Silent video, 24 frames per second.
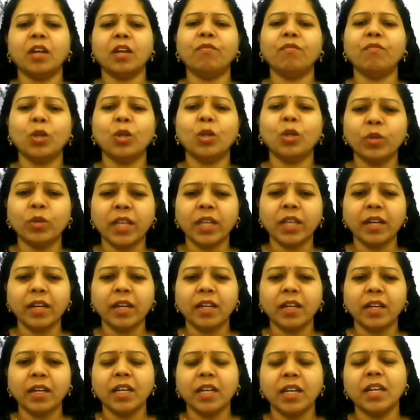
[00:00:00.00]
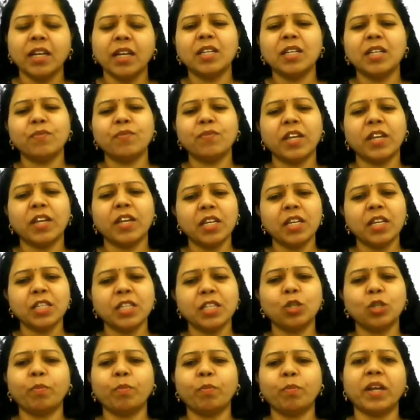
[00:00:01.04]
Now we know that it is
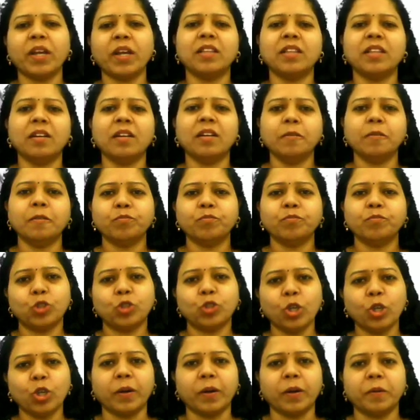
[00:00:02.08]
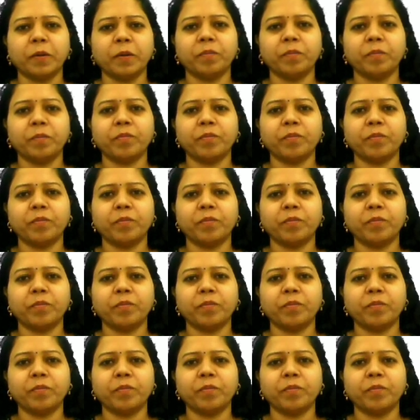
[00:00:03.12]
very easy to break the chalk